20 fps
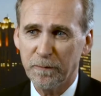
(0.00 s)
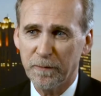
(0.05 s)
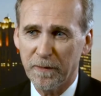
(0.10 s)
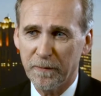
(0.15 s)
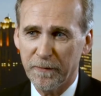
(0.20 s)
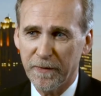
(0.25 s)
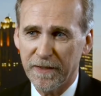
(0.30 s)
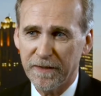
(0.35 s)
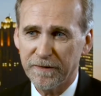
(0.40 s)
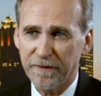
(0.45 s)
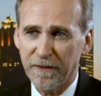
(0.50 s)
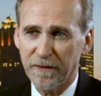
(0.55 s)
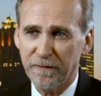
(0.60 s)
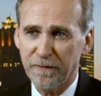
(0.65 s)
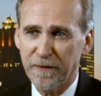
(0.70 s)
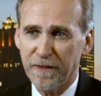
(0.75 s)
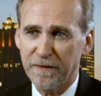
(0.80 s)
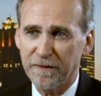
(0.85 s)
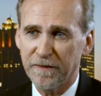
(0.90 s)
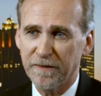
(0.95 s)
for a
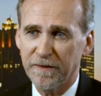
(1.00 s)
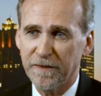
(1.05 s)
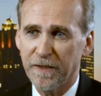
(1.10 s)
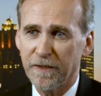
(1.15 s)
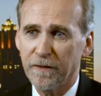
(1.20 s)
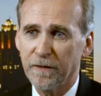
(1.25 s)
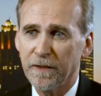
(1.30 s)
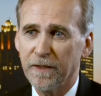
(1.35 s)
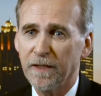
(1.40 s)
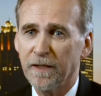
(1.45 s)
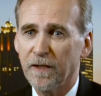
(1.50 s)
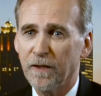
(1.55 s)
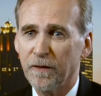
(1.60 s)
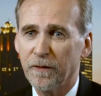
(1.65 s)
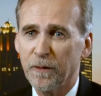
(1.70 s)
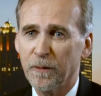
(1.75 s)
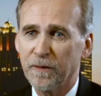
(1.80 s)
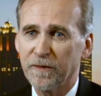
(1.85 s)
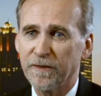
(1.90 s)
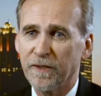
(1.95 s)
facelift necessarily,
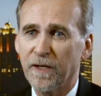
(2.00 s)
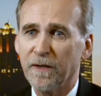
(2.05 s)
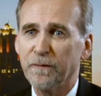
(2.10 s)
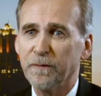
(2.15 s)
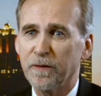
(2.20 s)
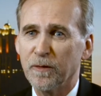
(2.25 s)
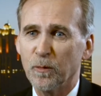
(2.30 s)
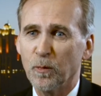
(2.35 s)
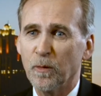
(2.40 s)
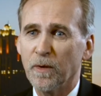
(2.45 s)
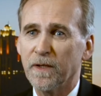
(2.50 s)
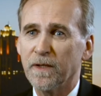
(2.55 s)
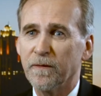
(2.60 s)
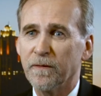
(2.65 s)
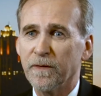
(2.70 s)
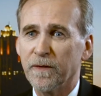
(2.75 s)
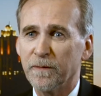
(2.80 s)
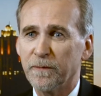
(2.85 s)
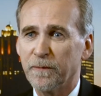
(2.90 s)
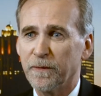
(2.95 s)
although it's often one
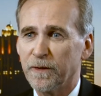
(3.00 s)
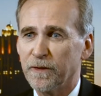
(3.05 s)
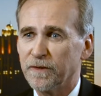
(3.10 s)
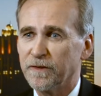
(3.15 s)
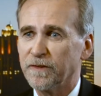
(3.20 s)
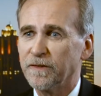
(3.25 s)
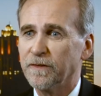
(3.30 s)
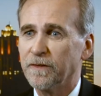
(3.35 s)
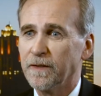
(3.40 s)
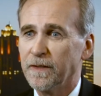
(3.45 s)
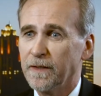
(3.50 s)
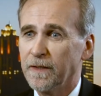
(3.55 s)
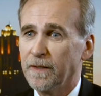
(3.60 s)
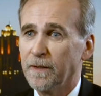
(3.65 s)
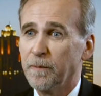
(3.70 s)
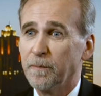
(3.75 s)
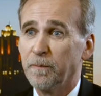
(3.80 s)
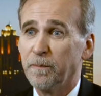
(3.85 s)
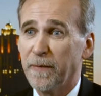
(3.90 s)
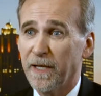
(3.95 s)
of the first
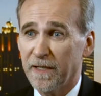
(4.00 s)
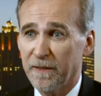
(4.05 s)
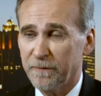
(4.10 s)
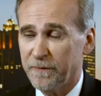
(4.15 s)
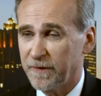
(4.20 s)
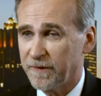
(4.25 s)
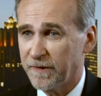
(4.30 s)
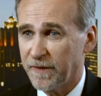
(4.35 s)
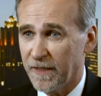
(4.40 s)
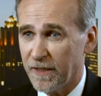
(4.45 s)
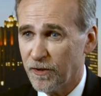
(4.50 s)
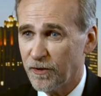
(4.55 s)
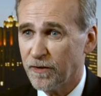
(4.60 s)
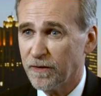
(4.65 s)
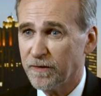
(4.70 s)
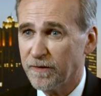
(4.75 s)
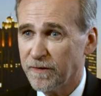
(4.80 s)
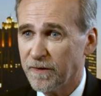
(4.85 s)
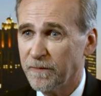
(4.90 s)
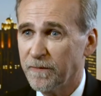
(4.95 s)

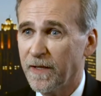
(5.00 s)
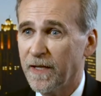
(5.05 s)
manifestations of